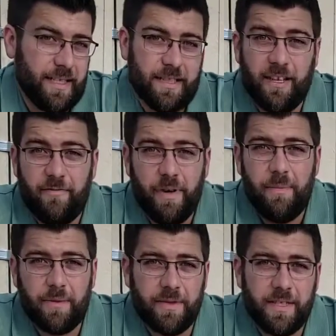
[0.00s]
stuffed
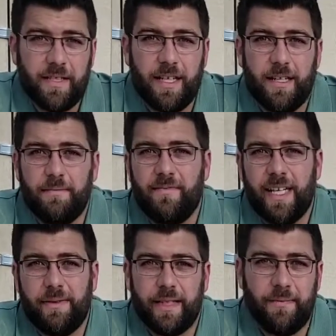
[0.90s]
peppers,
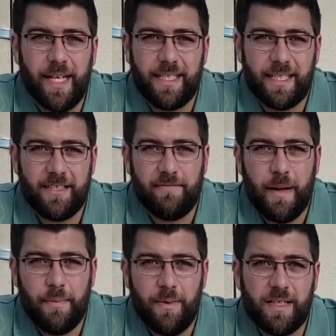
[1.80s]
following a basic stuffed
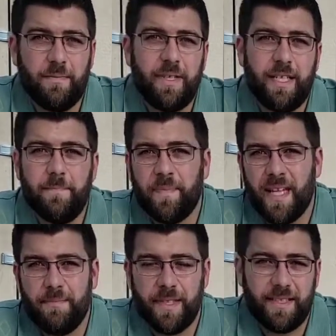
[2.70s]
pepper recipe,
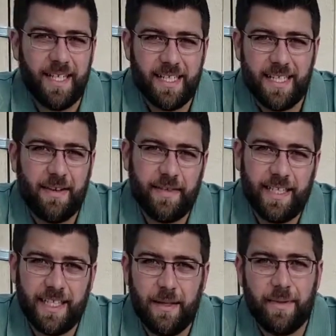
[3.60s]
but dicing
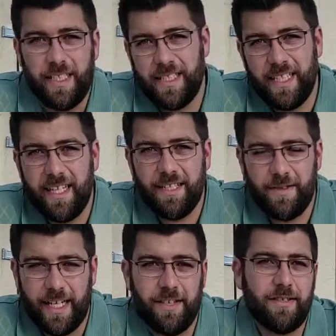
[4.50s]
everything up and then
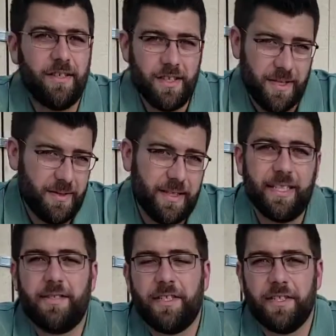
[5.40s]
dehydrating. There's all sorts of
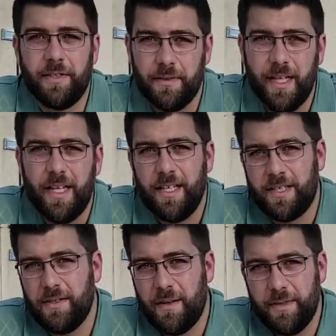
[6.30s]
things you can do.
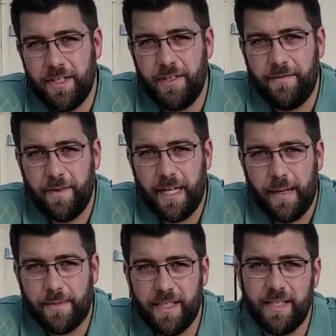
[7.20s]
So I want to show you a few
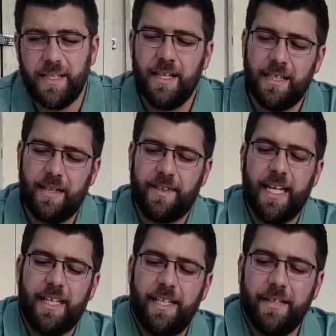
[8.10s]
options that I've
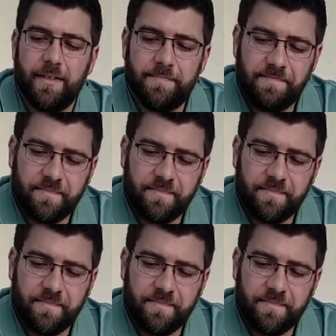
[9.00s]
got here.